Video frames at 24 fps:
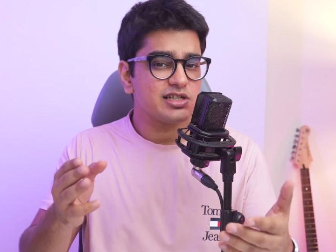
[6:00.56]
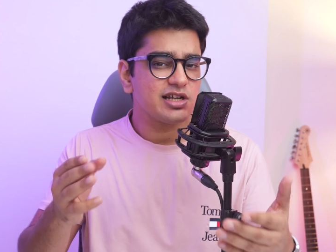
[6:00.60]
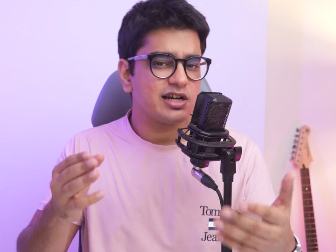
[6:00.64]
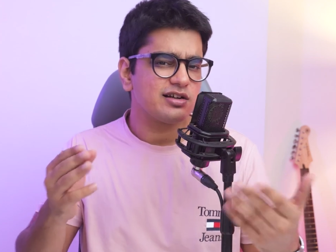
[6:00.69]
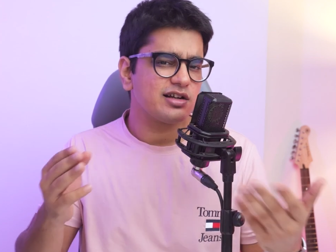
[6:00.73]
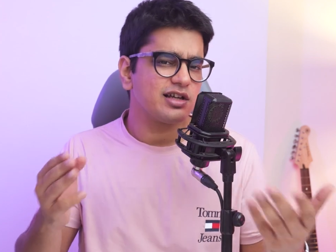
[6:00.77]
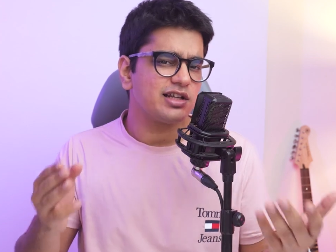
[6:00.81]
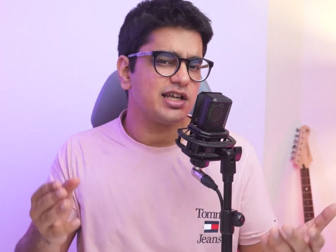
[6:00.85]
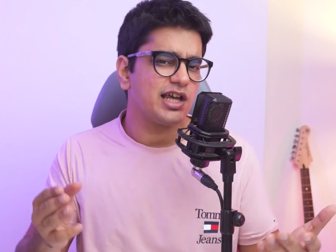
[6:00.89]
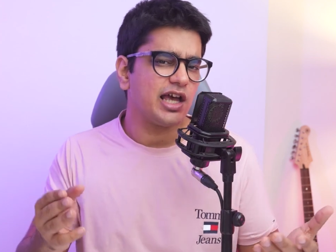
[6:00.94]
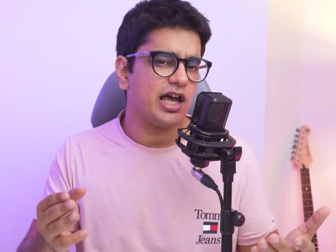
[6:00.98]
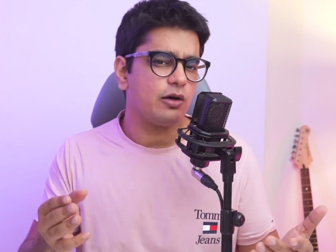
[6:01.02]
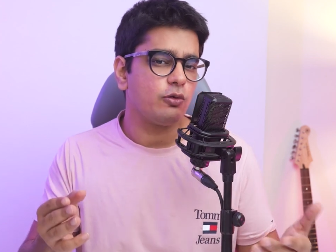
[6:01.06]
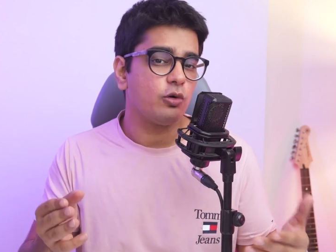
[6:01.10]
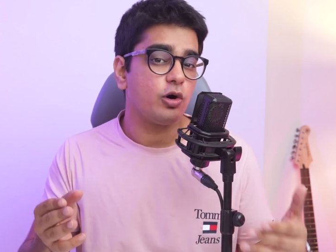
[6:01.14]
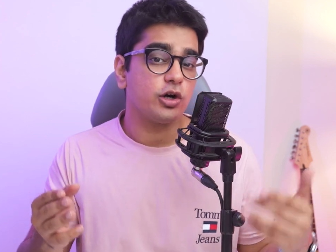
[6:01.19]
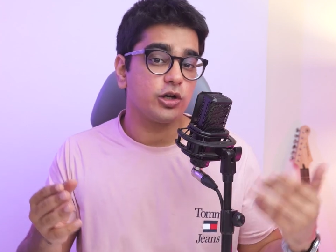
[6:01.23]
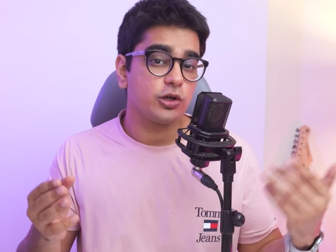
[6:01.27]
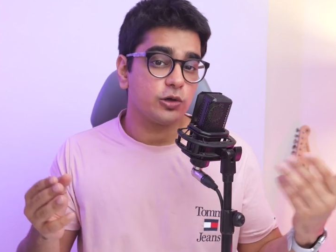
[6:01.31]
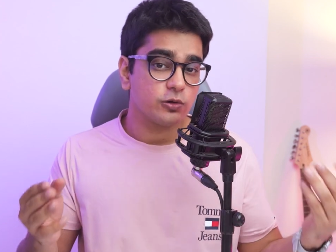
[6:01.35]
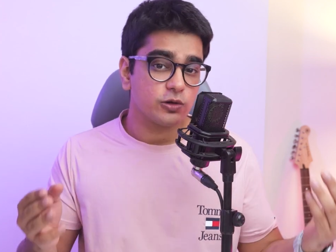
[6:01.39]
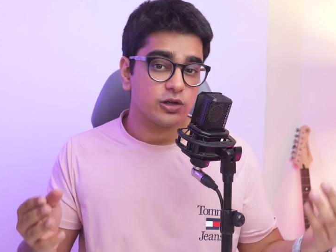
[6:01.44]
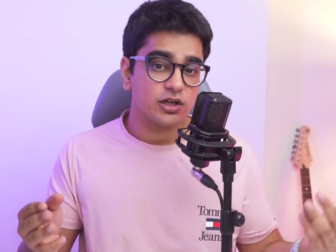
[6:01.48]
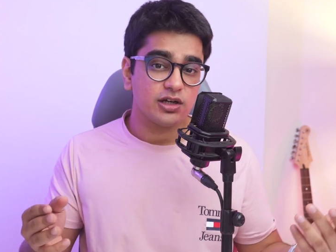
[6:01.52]
generally have
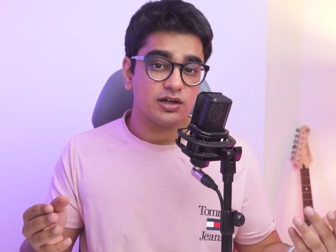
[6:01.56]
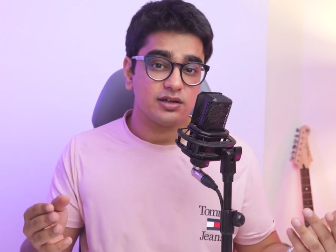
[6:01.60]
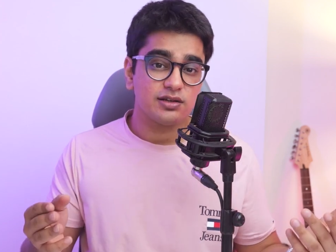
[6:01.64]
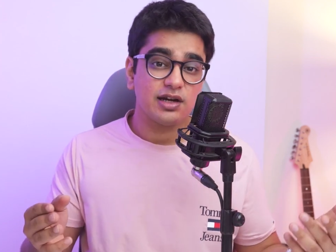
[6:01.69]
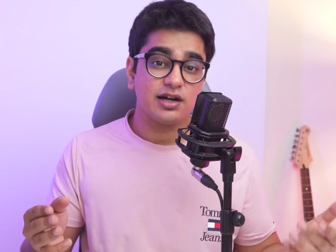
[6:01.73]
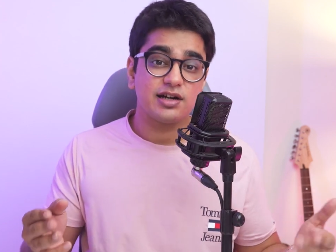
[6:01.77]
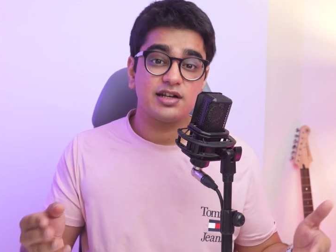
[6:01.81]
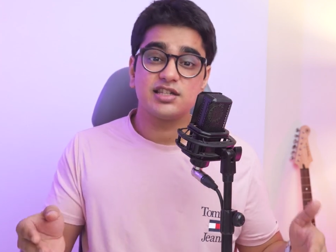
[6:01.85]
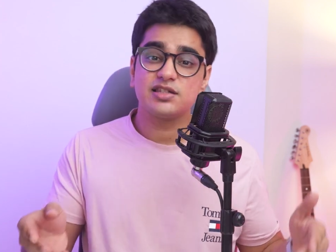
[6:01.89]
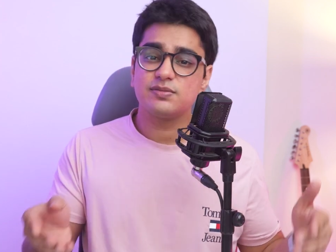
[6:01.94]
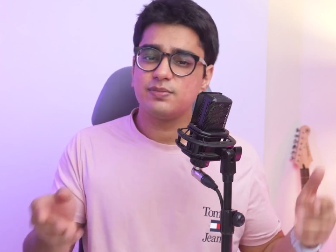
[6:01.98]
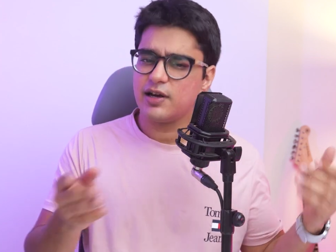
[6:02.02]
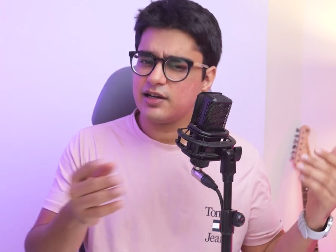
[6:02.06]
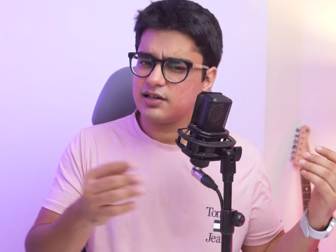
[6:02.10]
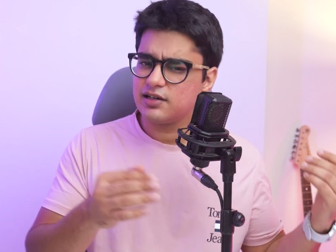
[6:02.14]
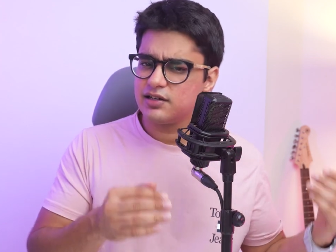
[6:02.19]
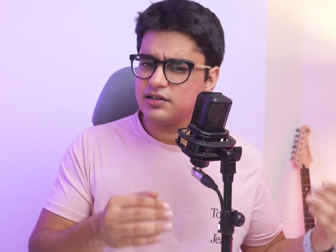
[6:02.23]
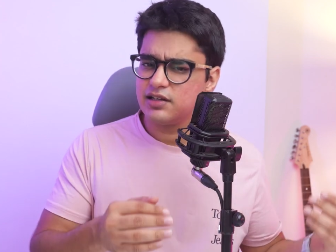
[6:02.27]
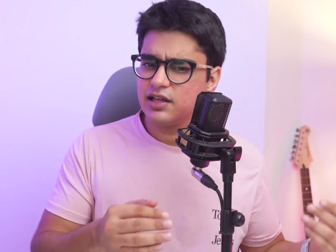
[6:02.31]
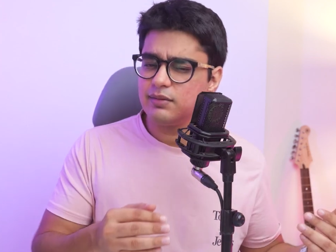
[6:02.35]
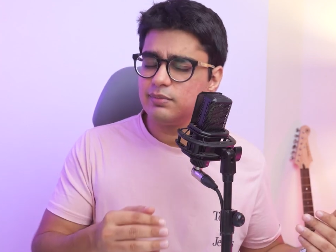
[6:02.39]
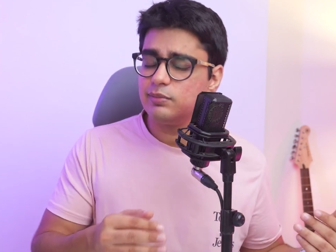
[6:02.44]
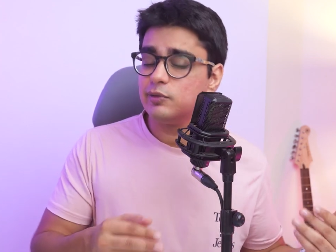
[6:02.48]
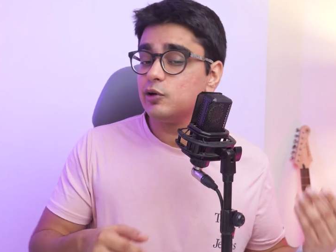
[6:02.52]
audio gear that is better
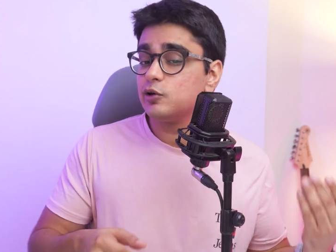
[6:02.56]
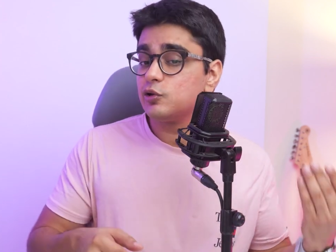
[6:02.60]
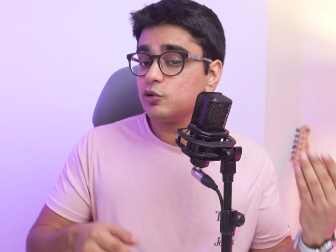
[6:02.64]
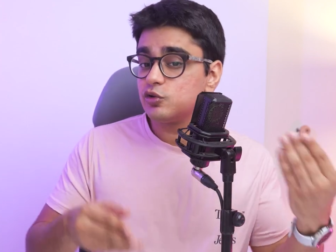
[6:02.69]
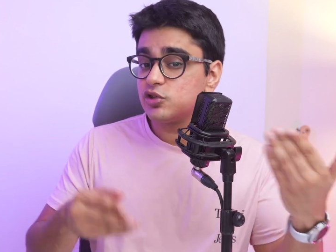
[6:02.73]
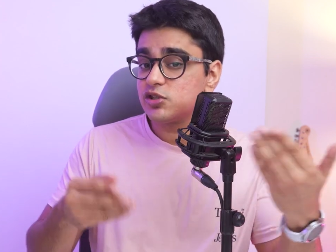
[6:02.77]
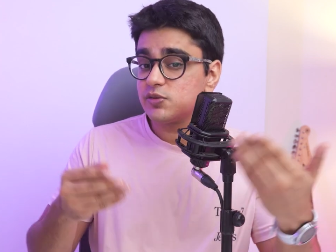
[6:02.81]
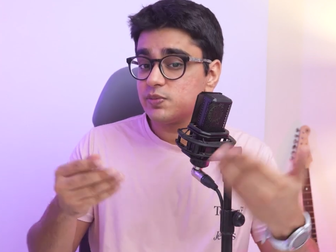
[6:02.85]
than Bluetooth